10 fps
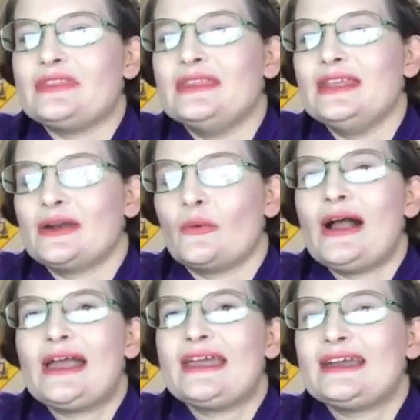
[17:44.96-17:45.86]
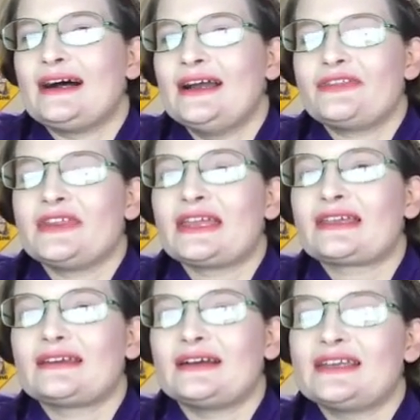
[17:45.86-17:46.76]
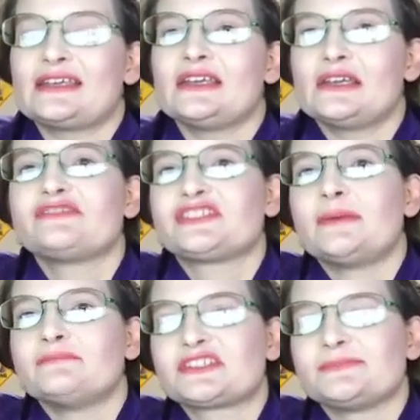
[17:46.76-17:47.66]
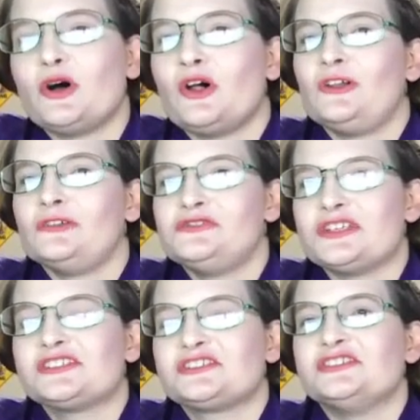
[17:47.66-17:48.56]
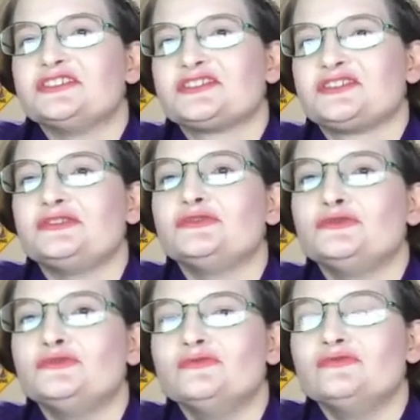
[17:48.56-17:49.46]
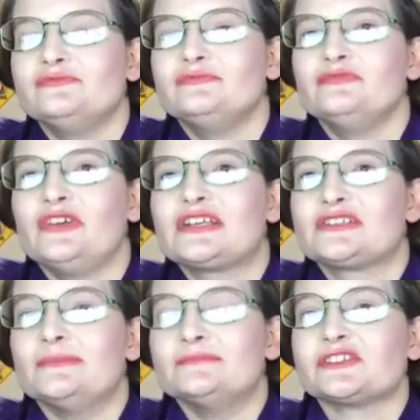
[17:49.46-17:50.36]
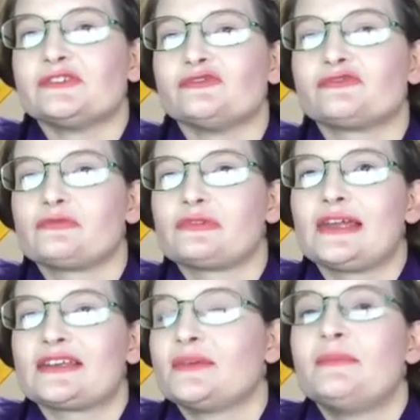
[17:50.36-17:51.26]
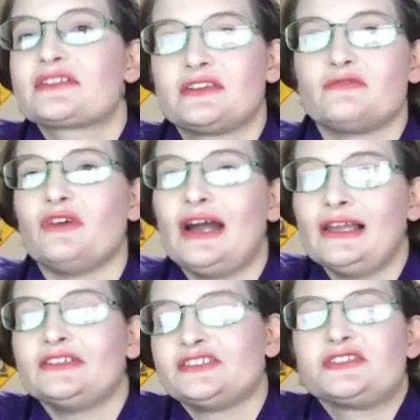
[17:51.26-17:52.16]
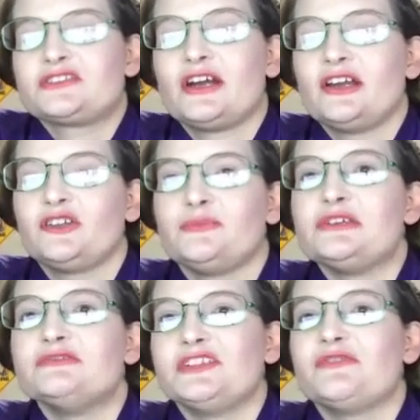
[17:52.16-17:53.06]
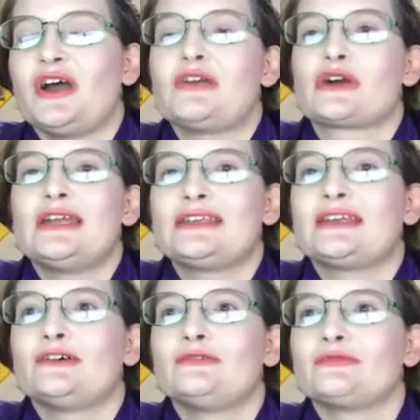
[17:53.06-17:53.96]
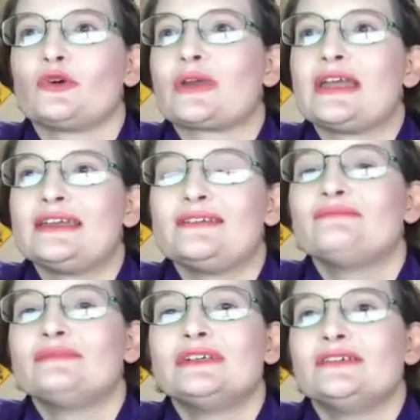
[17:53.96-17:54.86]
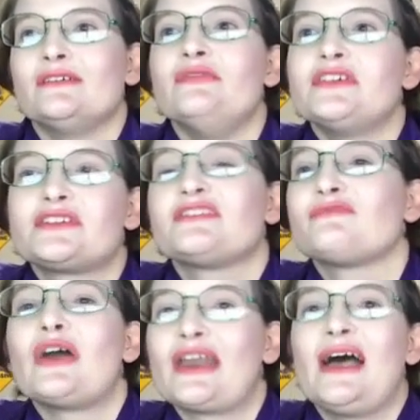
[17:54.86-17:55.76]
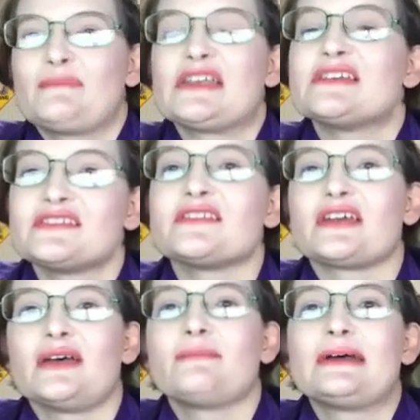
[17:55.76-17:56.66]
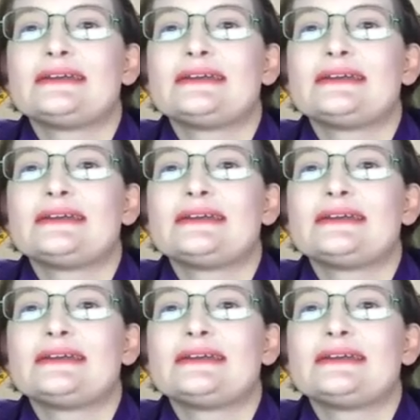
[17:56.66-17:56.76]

in a way, I think I can give some small justice to victims of like domestic violence and child abuse if I write down, okay, this is what happened to them.